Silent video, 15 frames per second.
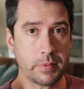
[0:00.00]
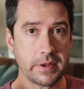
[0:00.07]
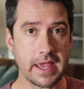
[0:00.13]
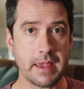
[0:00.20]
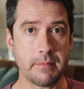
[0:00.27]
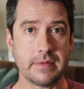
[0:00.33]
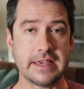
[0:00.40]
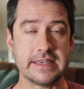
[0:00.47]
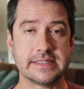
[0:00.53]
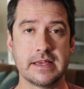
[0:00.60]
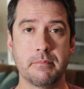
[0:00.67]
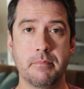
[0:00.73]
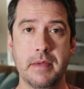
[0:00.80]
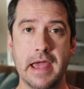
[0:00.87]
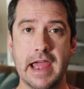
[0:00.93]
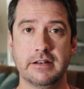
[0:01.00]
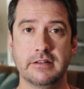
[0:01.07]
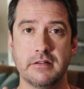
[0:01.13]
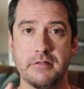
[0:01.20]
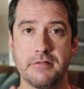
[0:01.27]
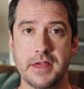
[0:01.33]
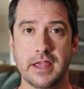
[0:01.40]
RPM is a
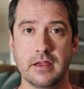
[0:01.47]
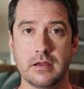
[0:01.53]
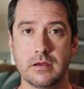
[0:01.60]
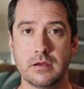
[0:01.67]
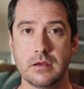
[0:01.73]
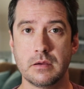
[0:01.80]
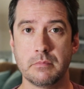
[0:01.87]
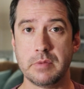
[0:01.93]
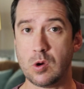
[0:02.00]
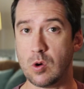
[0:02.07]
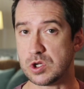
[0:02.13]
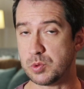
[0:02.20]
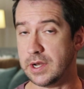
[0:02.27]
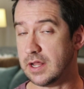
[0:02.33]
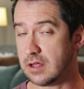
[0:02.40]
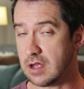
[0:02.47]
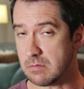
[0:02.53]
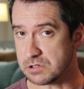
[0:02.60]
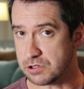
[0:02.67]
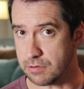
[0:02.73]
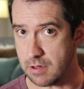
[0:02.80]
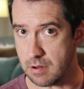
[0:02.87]
bad thing. Because when it
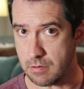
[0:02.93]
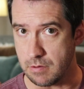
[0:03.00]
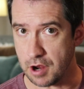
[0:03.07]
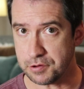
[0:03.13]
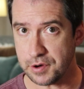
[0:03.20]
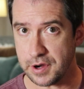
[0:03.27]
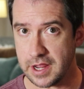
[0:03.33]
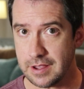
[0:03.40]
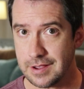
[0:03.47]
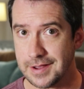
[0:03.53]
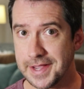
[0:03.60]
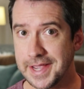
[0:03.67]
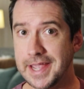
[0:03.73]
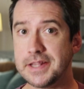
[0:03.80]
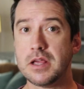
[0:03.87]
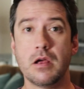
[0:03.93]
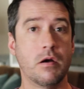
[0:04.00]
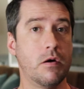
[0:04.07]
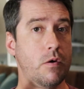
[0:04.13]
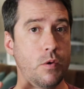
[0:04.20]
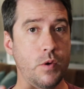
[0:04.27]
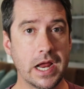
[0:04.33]
comes to the rotary, it
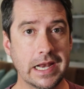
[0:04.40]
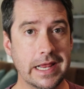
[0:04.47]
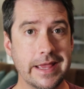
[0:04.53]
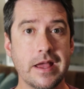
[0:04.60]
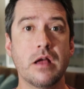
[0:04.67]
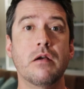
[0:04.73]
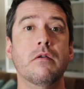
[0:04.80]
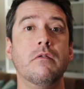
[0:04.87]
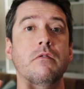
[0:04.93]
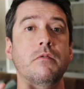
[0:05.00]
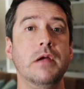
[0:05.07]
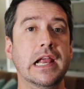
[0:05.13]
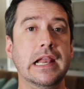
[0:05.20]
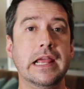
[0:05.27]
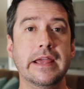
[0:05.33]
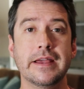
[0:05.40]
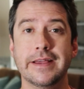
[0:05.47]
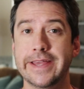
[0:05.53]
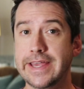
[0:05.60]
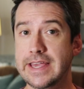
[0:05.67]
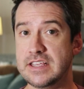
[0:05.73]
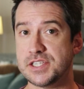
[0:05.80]
really,
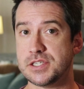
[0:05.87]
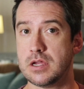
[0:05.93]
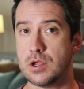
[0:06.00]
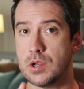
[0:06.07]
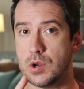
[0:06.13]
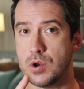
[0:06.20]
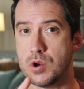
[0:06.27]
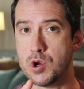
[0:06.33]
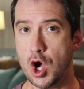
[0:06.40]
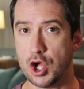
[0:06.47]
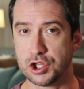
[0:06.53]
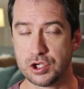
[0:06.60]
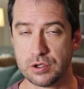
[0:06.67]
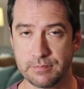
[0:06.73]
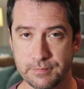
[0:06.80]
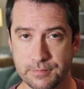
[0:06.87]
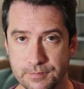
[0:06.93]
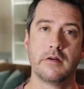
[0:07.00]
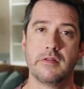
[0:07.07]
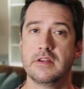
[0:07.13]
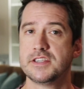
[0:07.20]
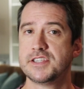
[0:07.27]
really is not.
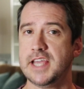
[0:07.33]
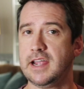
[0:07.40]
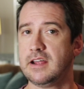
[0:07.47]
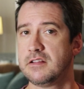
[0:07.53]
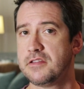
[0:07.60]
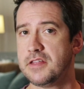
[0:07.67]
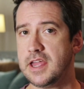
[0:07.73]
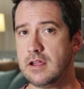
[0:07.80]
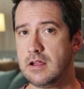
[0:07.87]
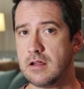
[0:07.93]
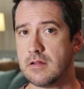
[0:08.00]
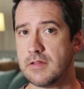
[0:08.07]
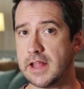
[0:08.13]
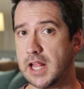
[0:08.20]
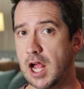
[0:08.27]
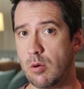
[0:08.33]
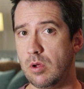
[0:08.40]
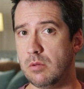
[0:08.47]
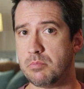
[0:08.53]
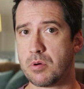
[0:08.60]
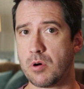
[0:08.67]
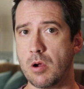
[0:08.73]
The second thing that I
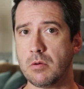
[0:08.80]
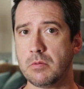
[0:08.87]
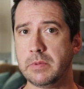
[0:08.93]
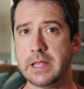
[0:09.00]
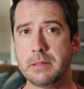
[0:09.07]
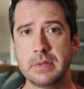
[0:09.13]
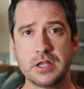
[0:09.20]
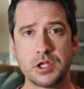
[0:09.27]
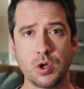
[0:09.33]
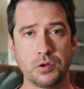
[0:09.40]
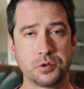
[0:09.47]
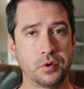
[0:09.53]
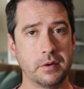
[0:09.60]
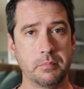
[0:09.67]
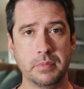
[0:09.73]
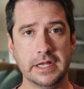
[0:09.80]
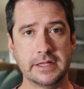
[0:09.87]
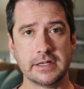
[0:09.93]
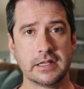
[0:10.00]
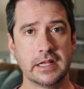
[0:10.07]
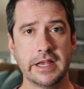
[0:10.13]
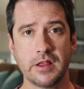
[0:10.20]
will probably be told
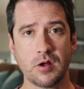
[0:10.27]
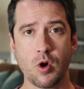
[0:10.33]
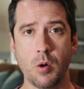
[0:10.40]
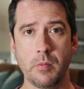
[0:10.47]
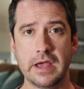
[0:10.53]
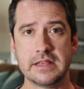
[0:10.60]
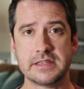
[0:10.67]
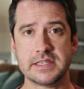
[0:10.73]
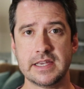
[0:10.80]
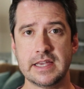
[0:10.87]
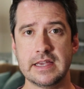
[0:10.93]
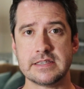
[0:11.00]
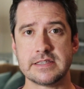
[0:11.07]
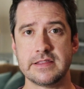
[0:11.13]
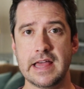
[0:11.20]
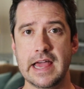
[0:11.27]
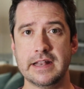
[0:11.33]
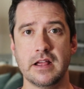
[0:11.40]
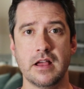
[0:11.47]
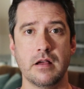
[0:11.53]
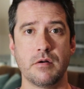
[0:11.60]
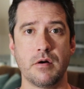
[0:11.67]
repeatedly in the comments is
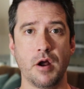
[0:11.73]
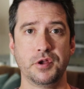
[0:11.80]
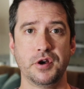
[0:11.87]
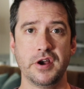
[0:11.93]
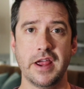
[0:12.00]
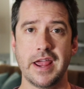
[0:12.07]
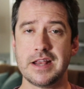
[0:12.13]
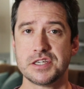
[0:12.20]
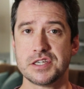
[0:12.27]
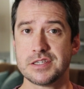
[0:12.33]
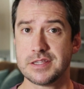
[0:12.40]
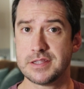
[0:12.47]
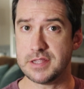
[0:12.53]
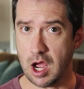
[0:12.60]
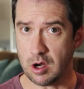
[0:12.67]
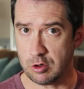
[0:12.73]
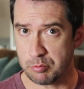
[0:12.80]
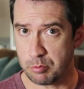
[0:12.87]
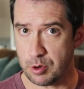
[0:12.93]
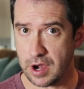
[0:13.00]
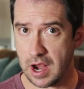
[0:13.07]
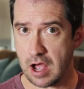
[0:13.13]
that rotary engines
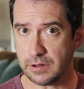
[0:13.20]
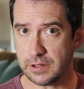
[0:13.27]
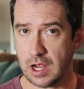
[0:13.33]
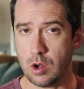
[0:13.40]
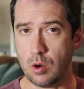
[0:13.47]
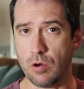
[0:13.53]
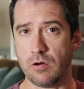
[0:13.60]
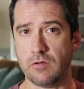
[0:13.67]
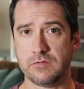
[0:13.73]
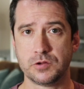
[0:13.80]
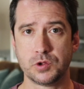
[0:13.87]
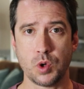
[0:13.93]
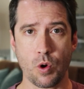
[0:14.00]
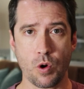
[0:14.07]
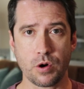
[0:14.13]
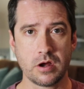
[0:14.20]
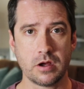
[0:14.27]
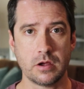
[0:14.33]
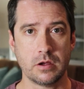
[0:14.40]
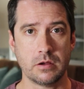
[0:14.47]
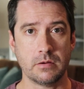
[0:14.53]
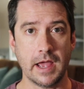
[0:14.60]
don't put out a lot of
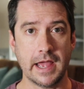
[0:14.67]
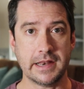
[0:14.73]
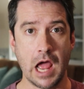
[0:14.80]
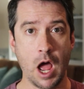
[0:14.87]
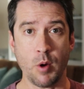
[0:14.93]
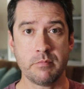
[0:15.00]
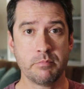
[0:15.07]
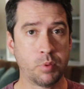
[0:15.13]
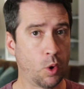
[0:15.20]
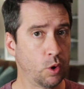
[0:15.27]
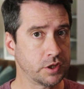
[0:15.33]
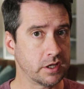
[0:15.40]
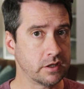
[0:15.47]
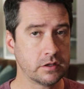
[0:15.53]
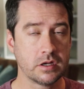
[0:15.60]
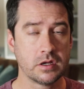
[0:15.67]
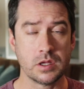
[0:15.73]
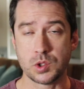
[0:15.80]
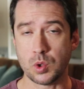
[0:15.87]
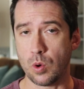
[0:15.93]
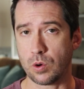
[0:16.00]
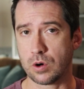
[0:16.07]
torque and how important
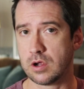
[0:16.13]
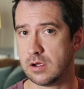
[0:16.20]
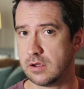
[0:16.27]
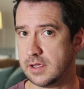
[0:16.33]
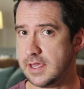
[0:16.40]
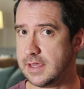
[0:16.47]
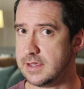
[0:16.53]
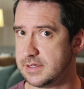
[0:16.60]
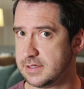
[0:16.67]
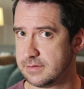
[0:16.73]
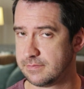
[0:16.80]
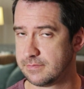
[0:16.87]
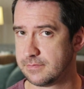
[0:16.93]
torque is.